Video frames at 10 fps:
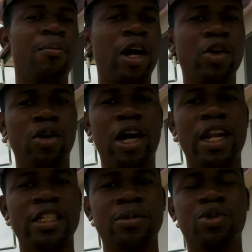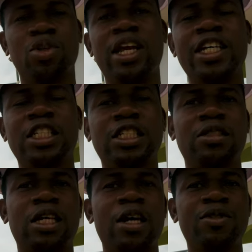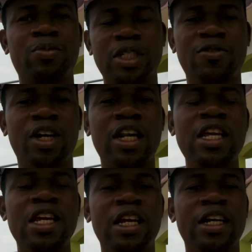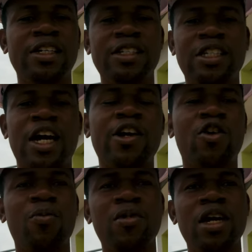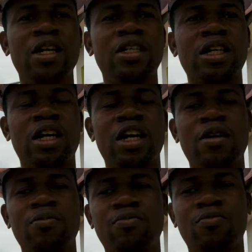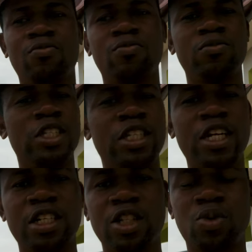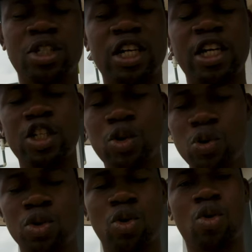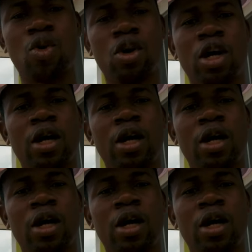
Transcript: microorganisms. So they are um, specifically designed or made um, detergents which are used or